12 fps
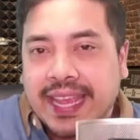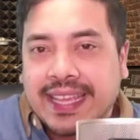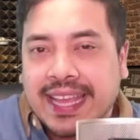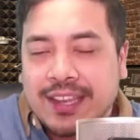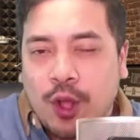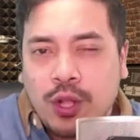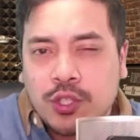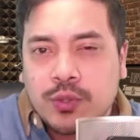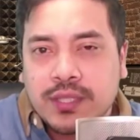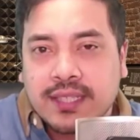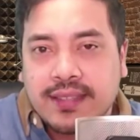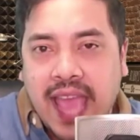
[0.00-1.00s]
It can
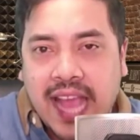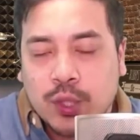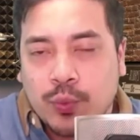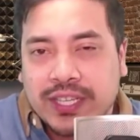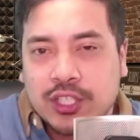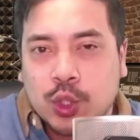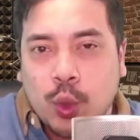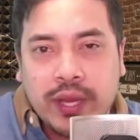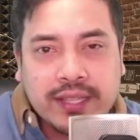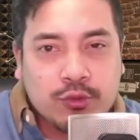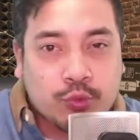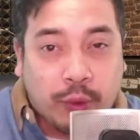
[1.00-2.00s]
also detect when it's
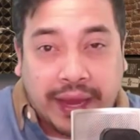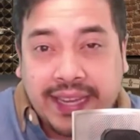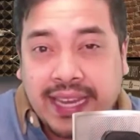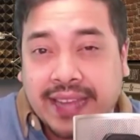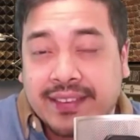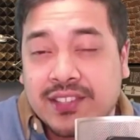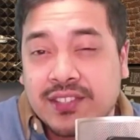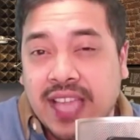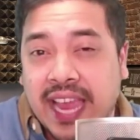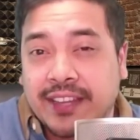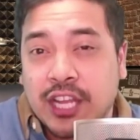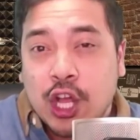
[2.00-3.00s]
going to rain and
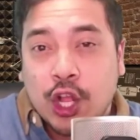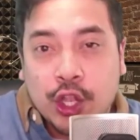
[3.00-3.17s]
decide